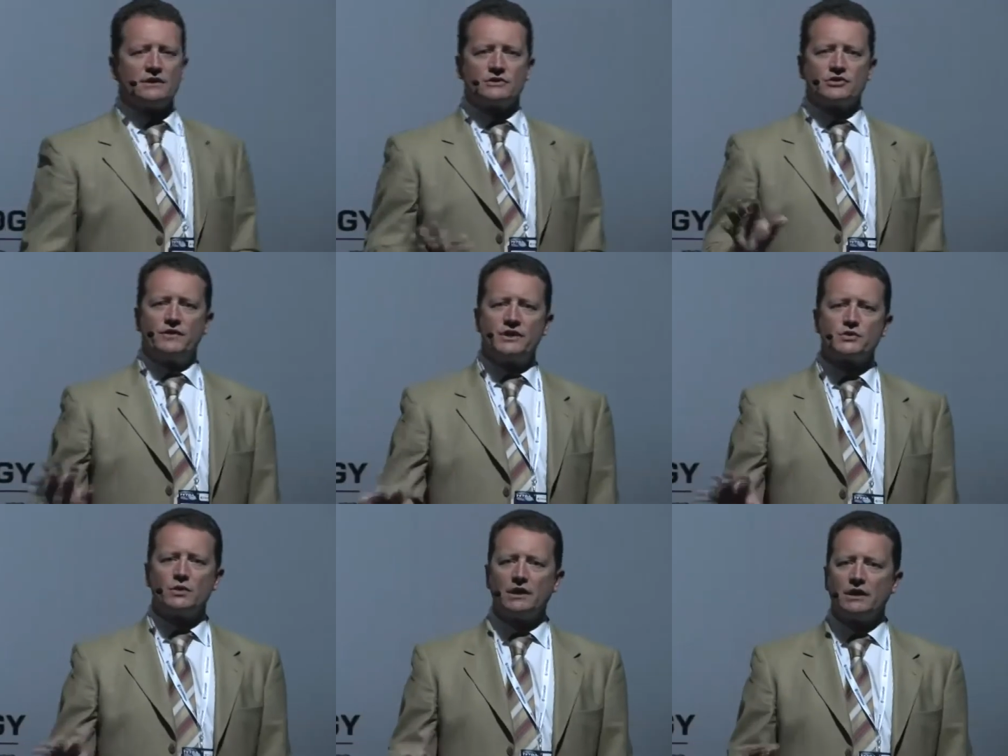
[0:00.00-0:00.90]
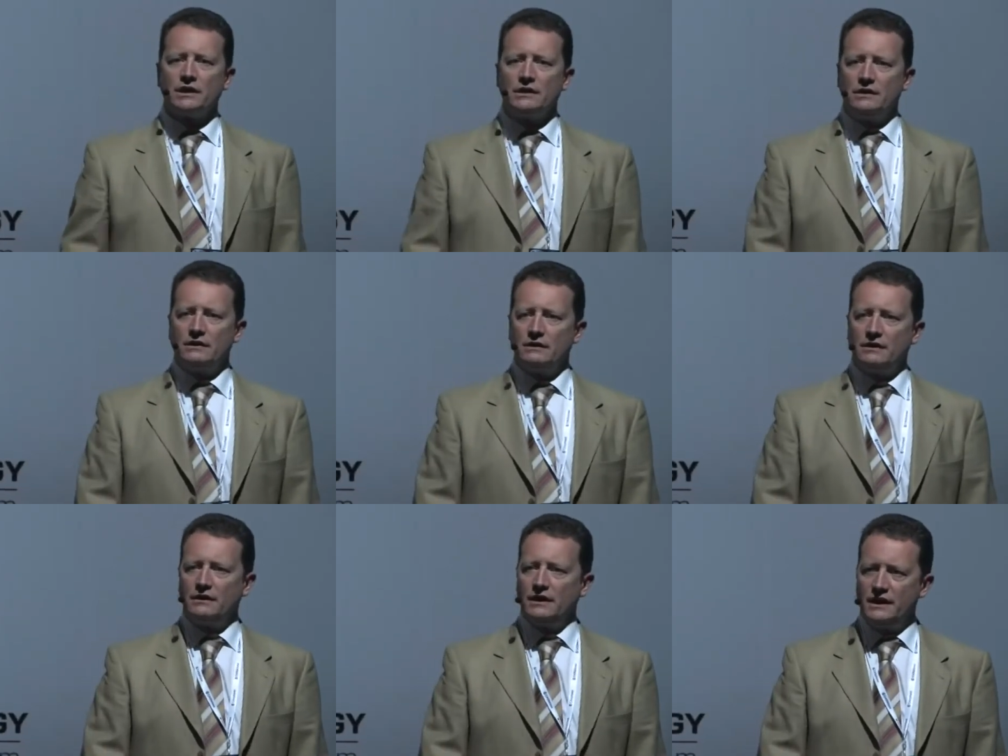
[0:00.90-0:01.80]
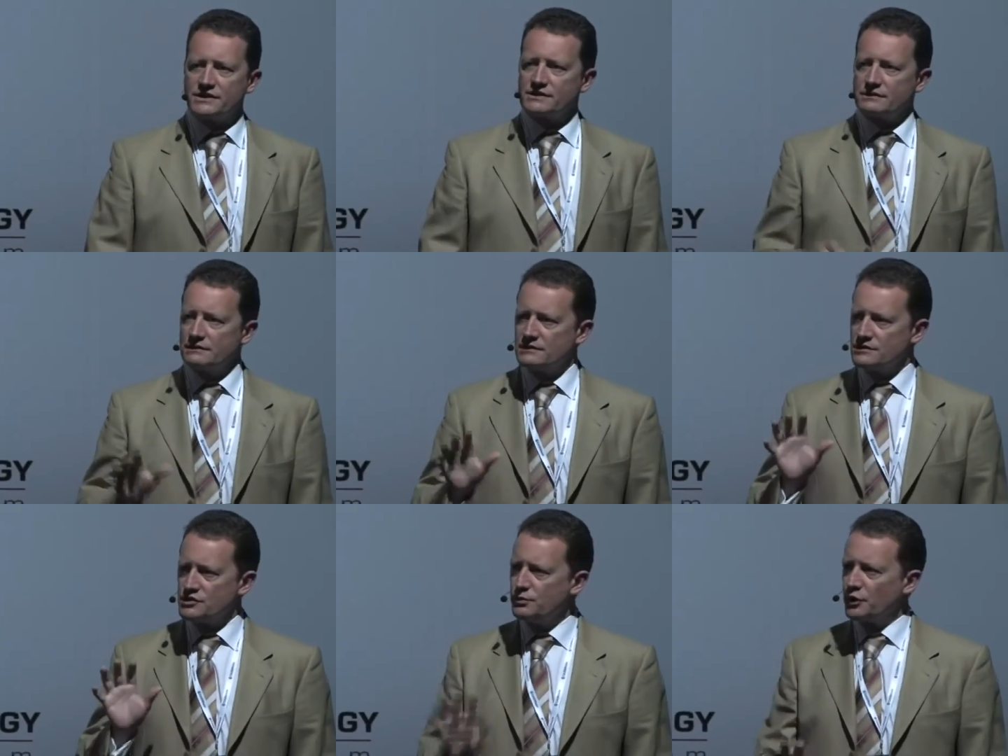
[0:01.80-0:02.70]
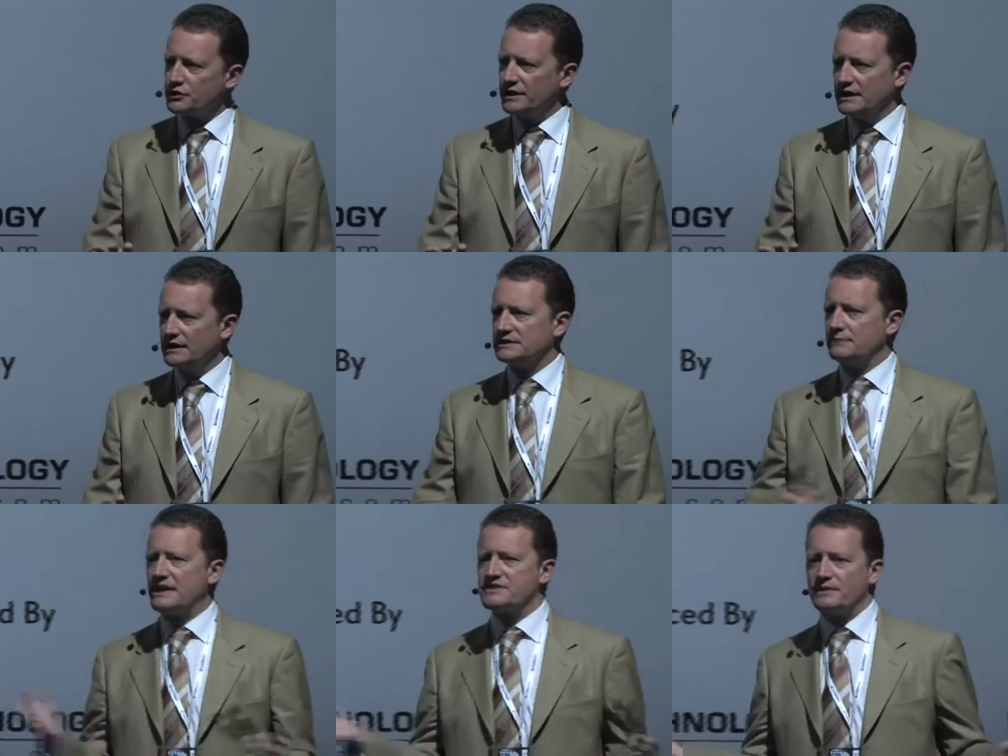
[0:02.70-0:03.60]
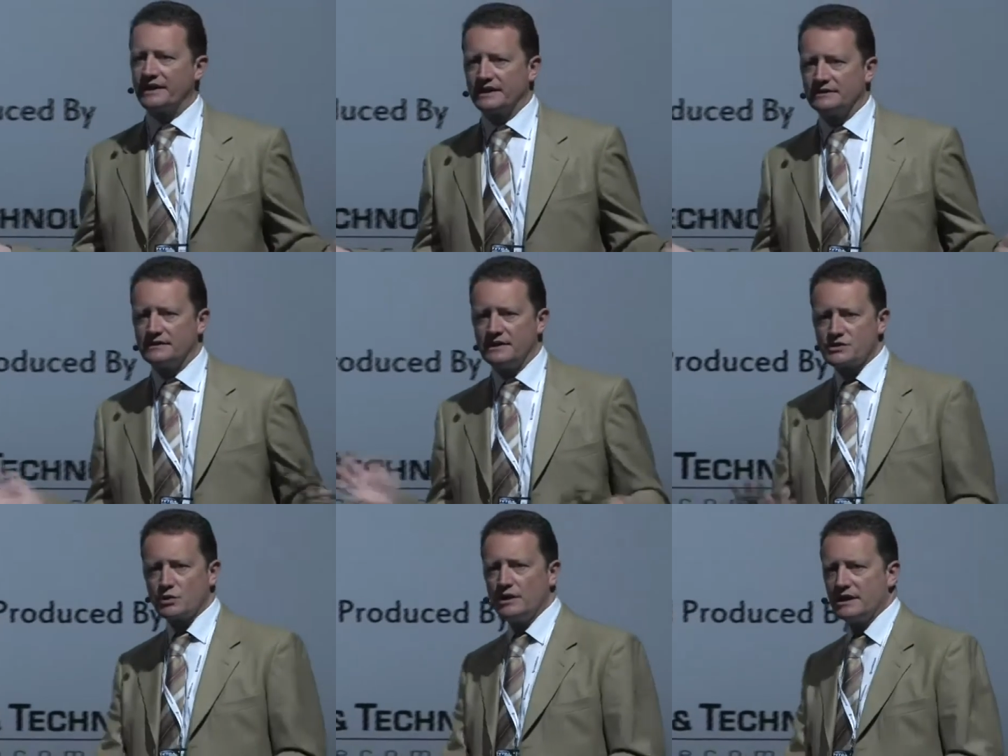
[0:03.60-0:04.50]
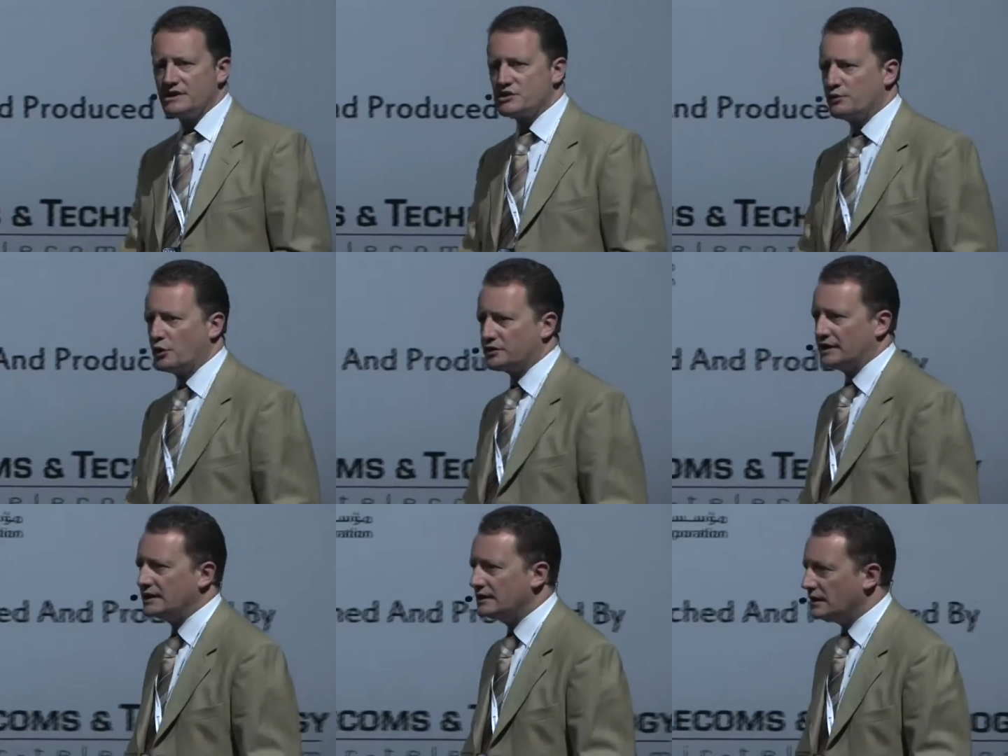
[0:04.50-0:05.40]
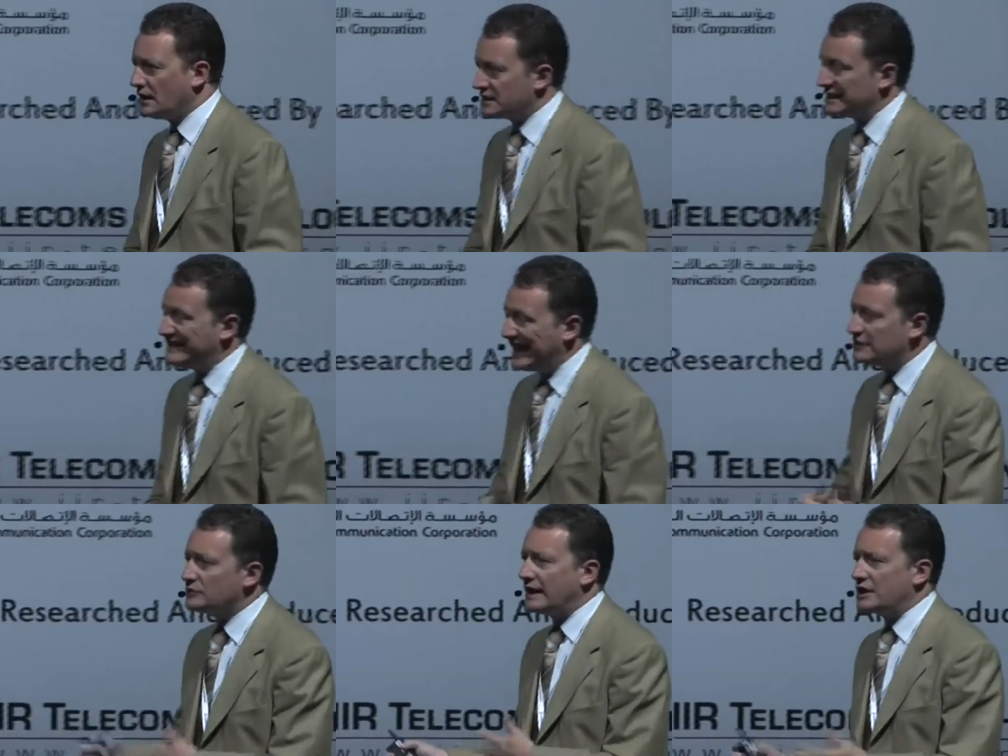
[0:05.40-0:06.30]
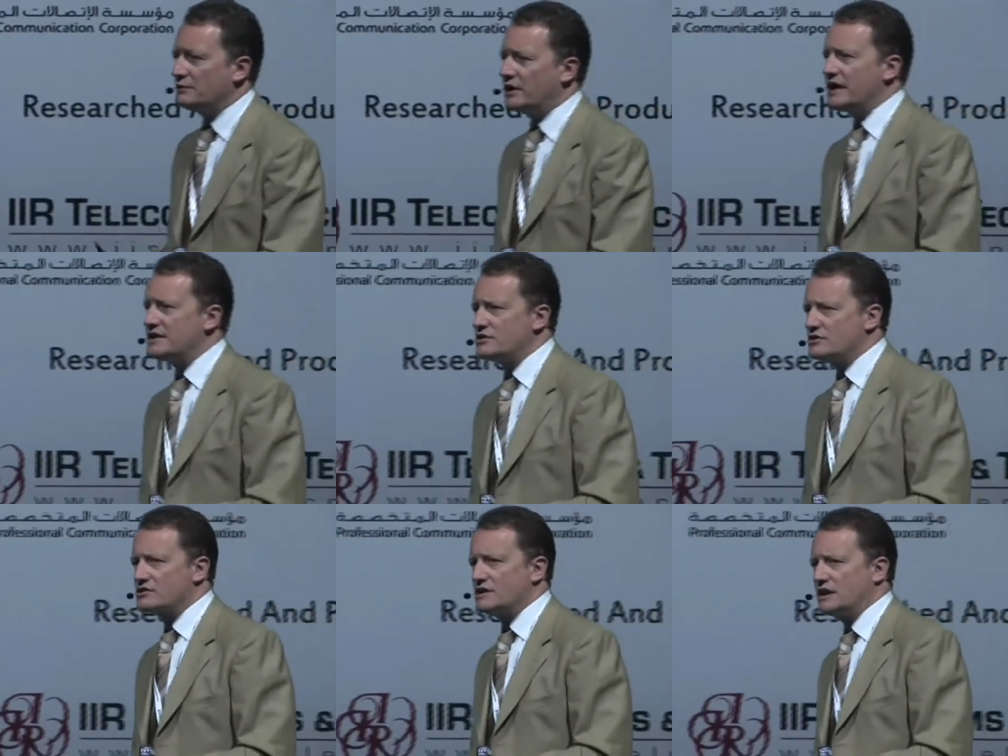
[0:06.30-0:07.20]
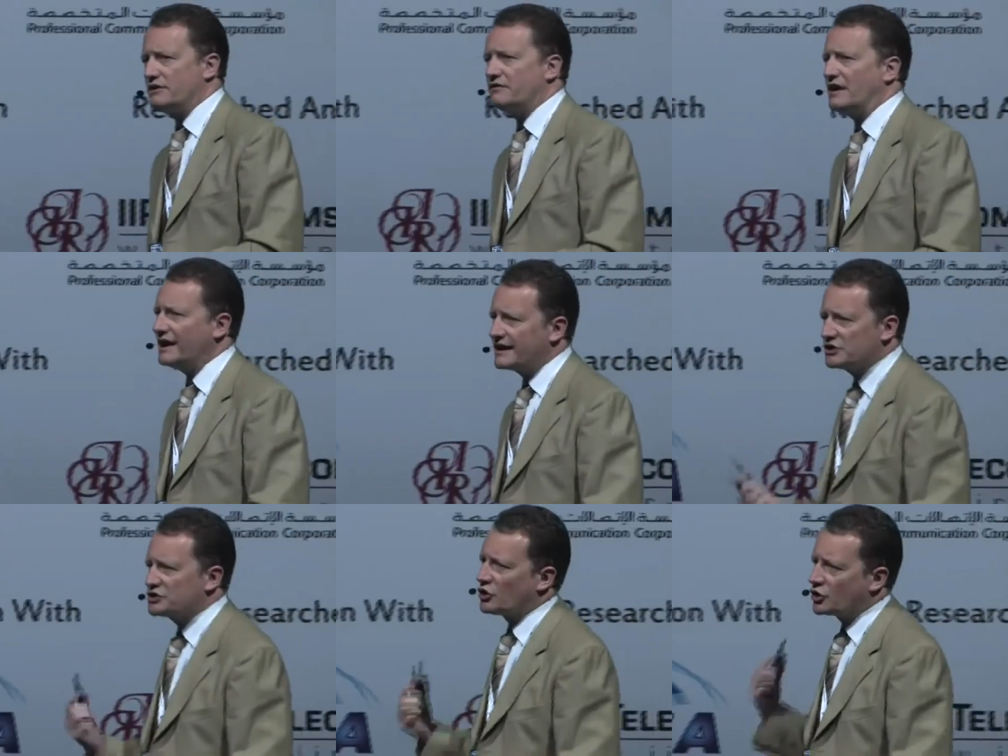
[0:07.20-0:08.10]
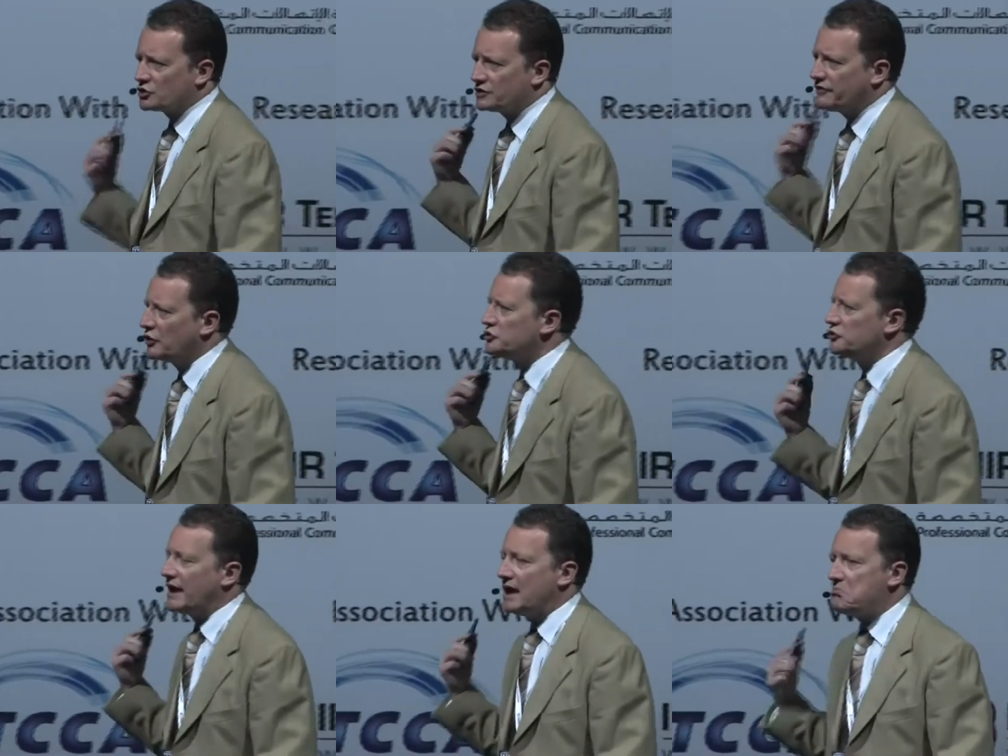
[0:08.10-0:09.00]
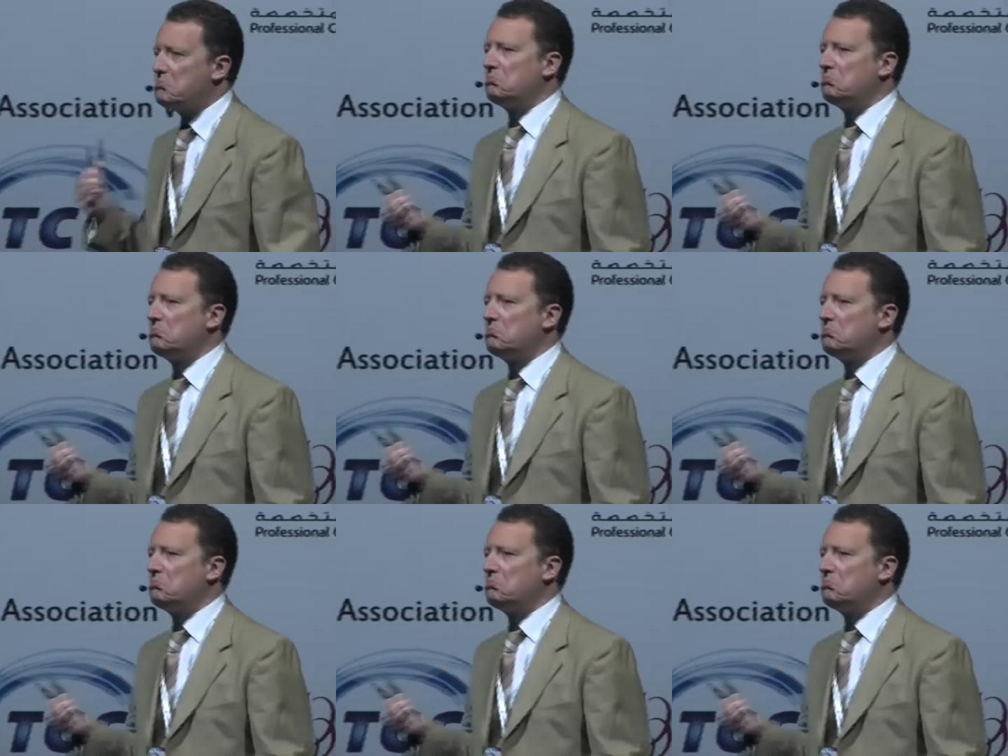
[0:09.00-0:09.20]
So this one is supporting the mass market. This one is supporting the day-to-day communications, and if I cannot talk on the phone today,